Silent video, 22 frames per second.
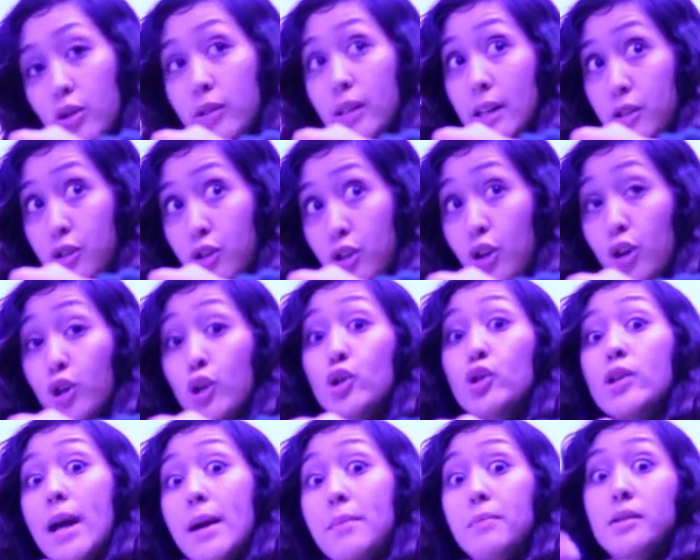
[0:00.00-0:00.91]
that you're, that's
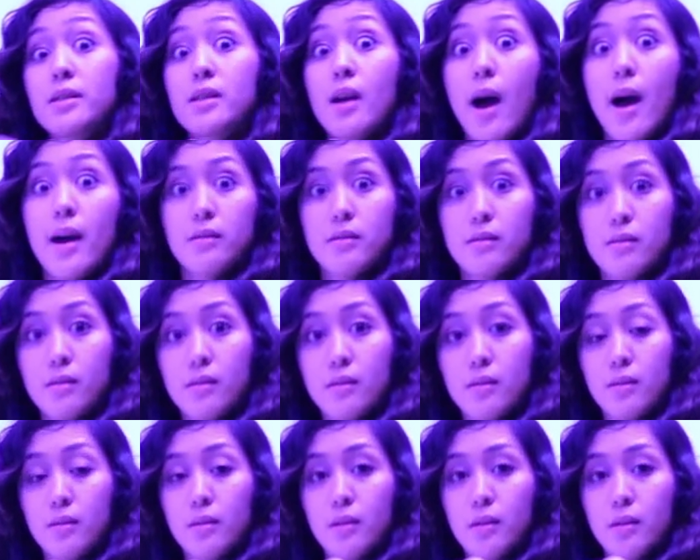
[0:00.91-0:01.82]
your same
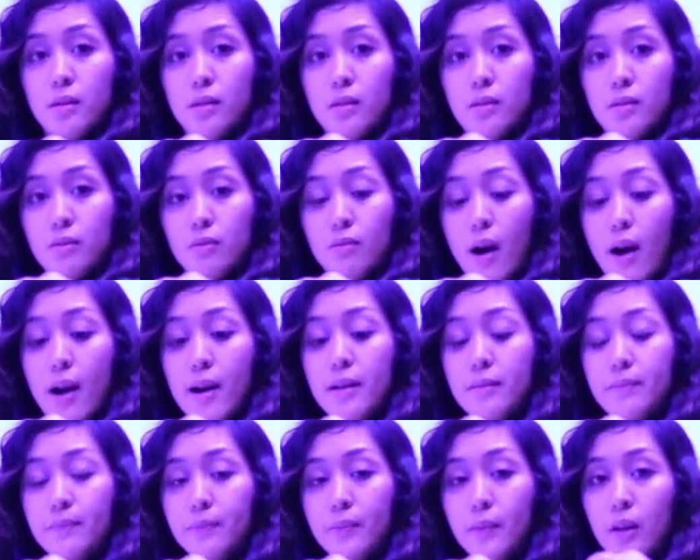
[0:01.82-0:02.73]
size,
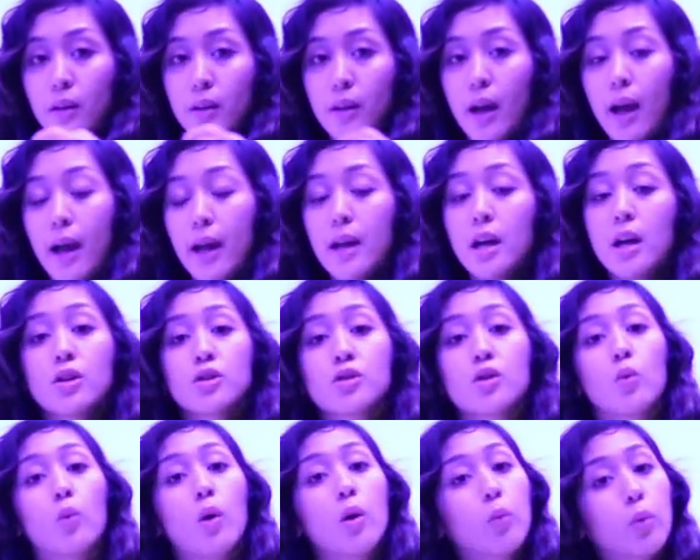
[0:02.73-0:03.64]
right? Okay,
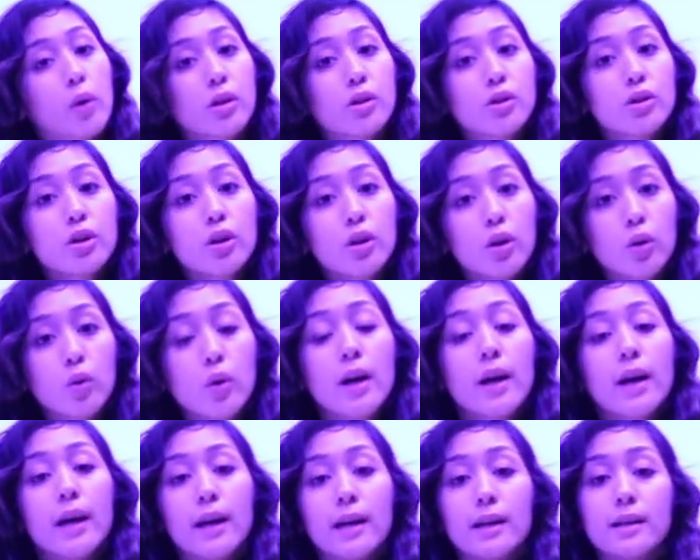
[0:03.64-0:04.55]
so what we're gonna
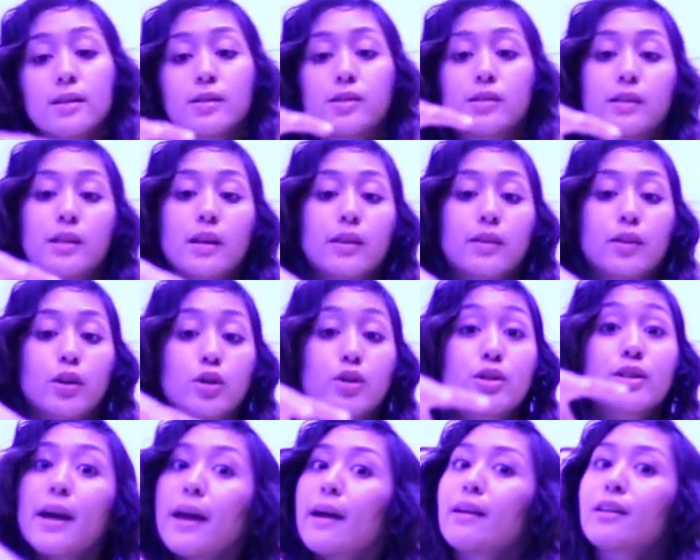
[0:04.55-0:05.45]
do is
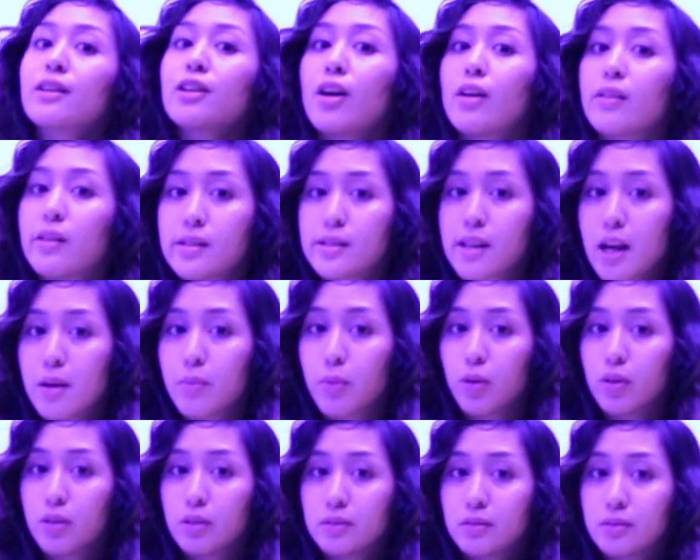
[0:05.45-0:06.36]
there's candy on that
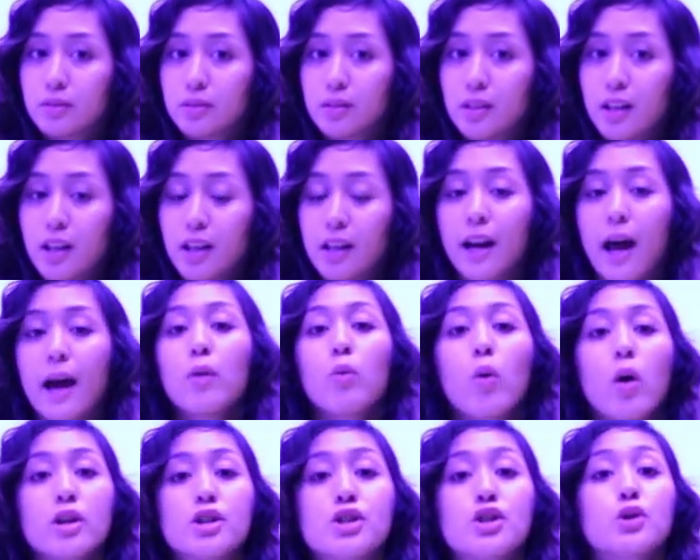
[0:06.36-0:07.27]
table. And
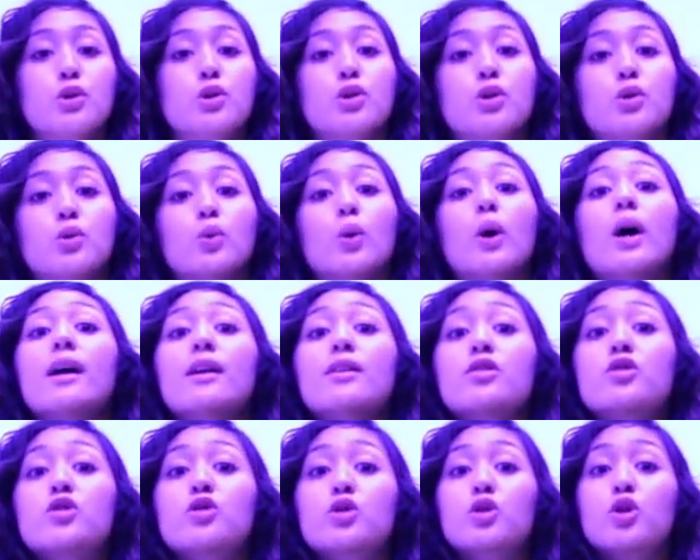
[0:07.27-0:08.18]
I want you to
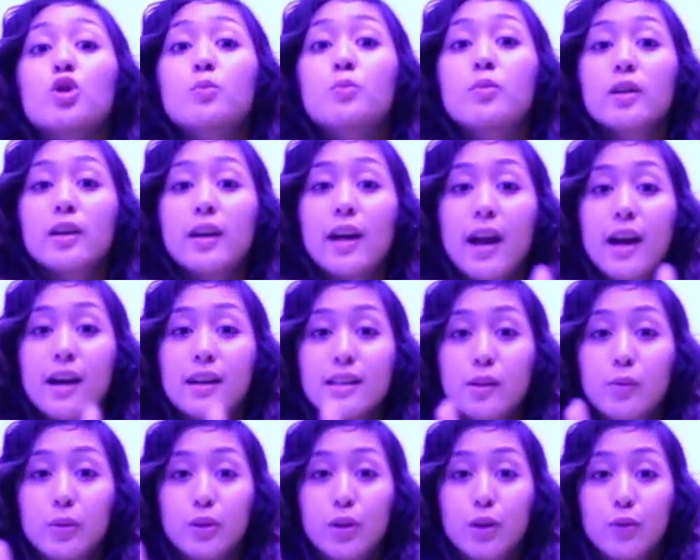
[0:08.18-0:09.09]
scoop the
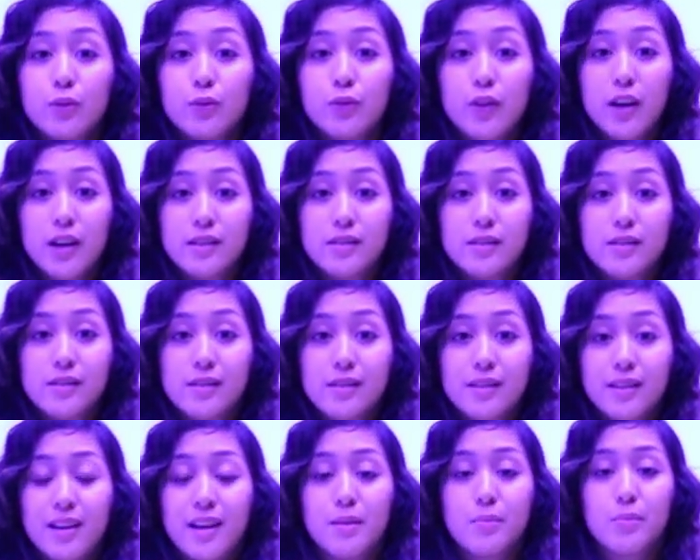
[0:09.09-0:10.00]
candy with your
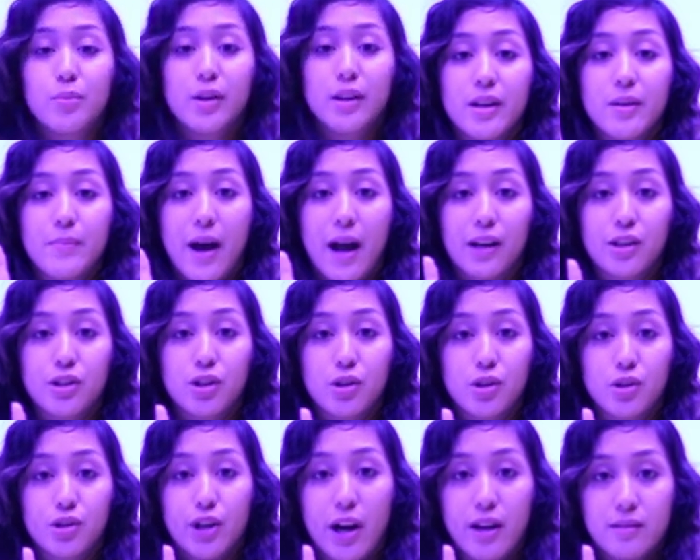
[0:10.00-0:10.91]
fist and bring it back
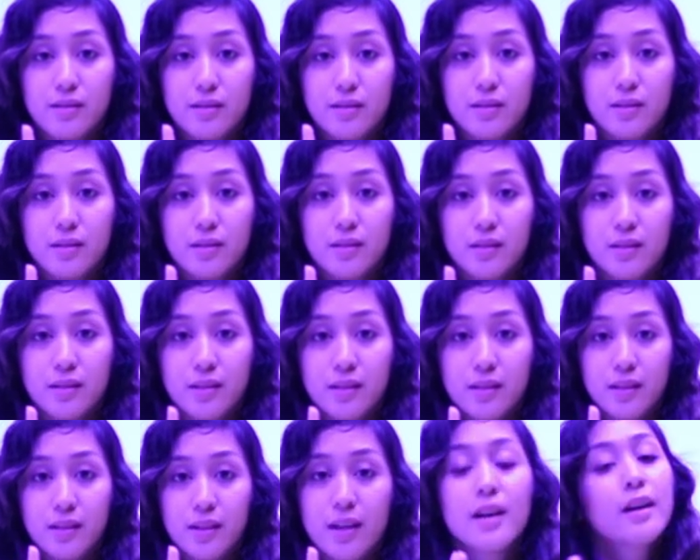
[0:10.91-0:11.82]
to your chest.
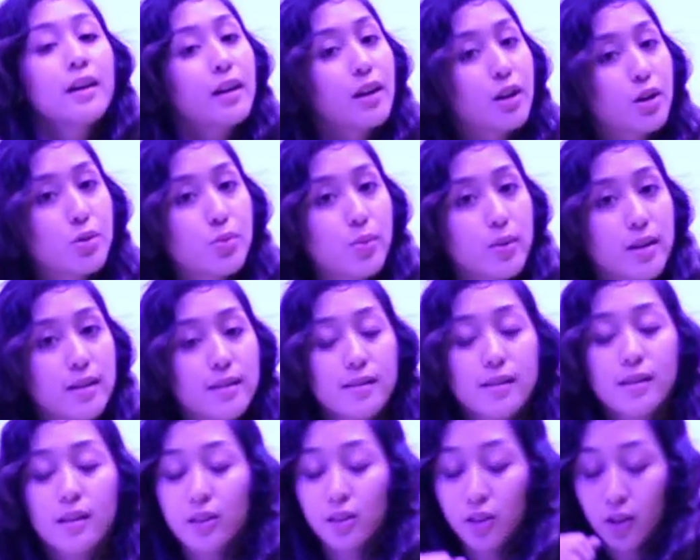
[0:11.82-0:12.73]
Here's what
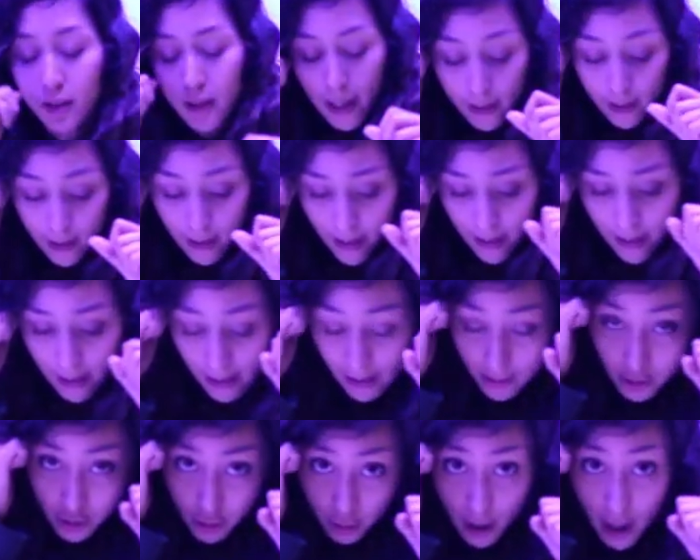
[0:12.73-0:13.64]
this is gonna look like.
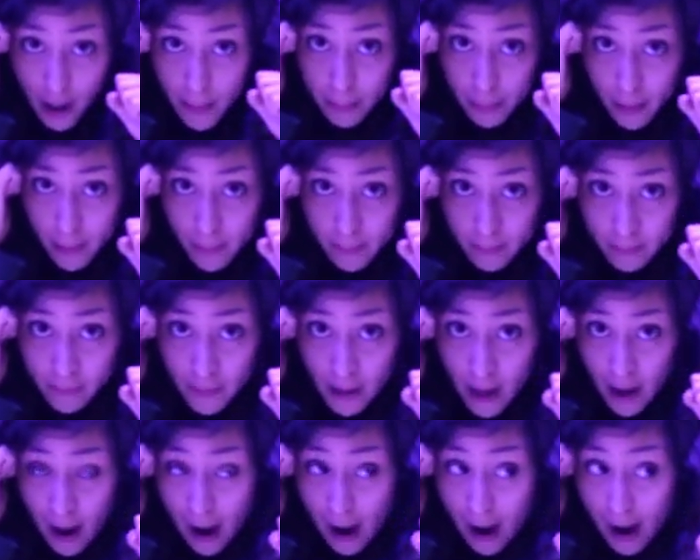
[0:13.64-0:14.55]
Hands are up,
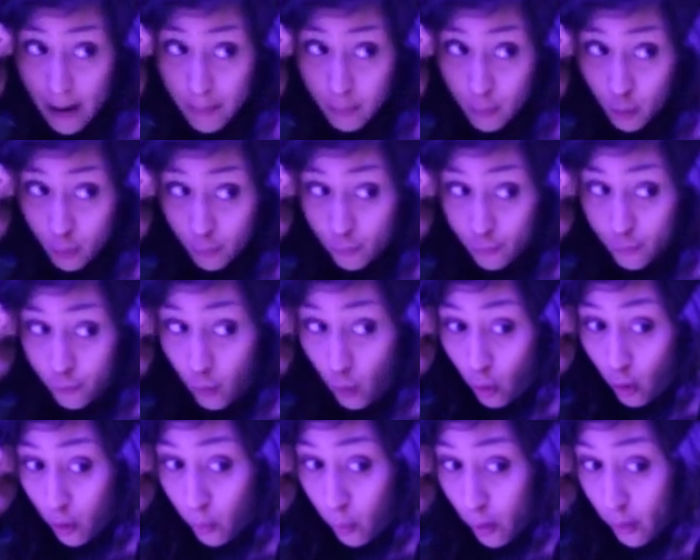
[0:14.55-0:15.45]
I move
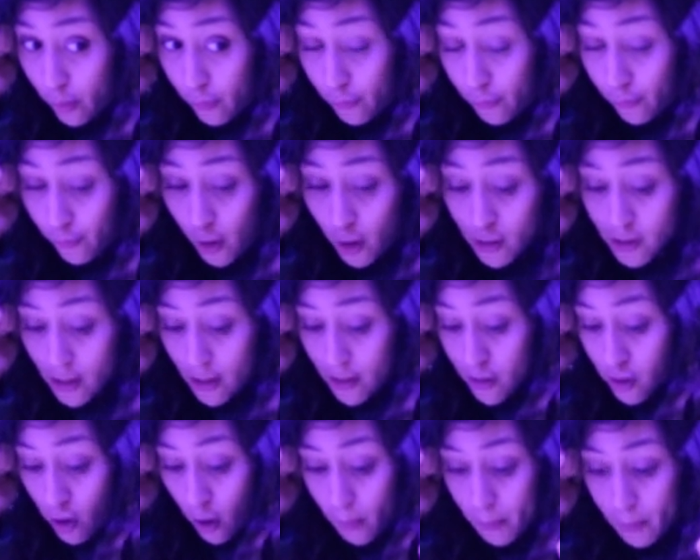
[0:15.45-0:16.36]
forward
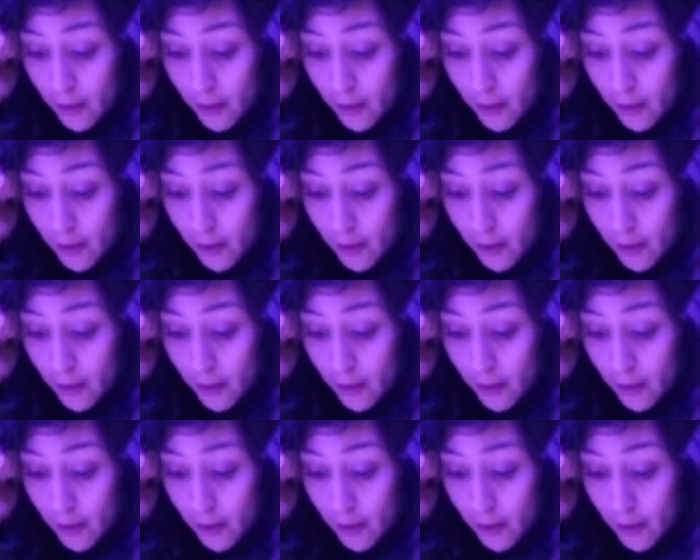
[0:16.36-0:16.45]
first. I